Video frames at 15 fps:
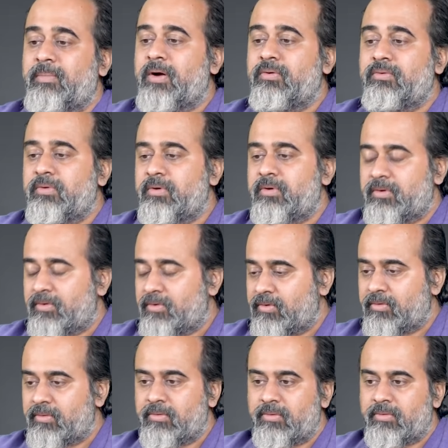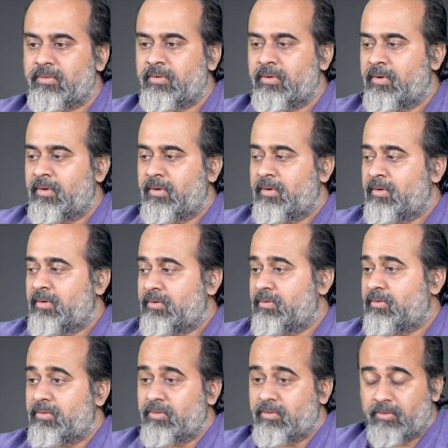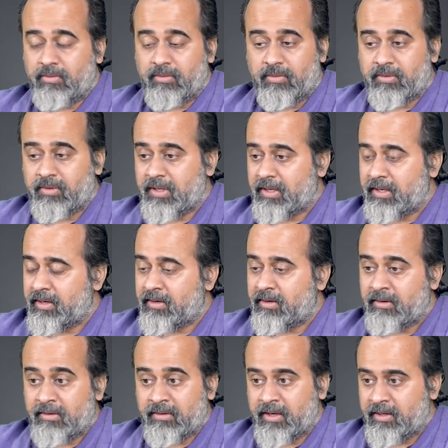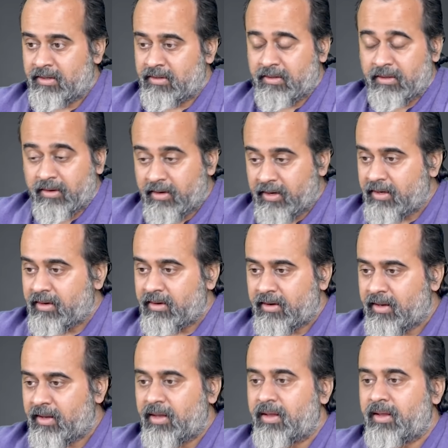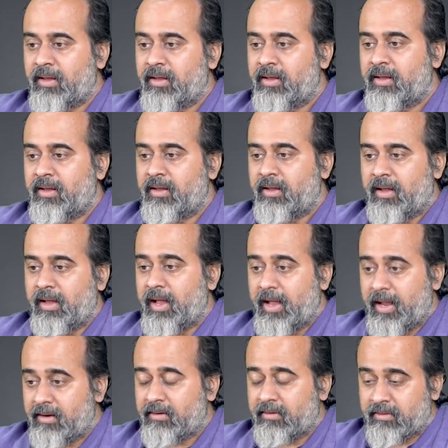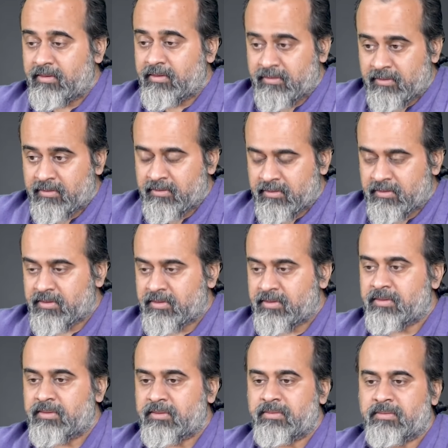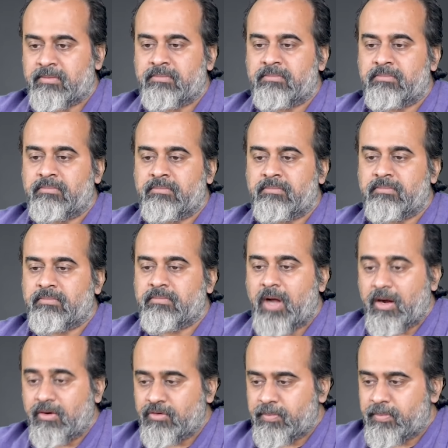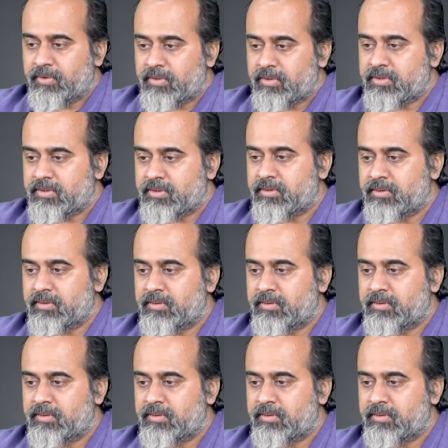amount to to growth and, and greenery and uh, output.